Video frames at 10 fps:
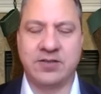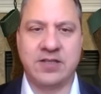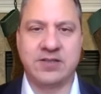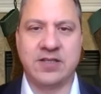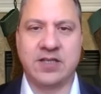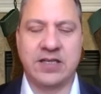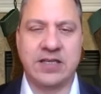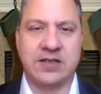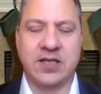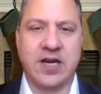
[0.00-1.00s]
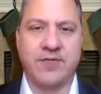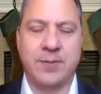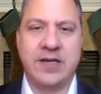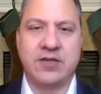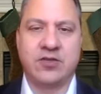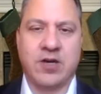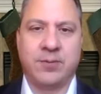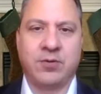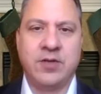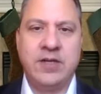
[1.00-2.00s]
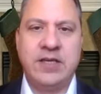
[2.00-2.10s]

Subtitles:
It doesn't get the government in trouble.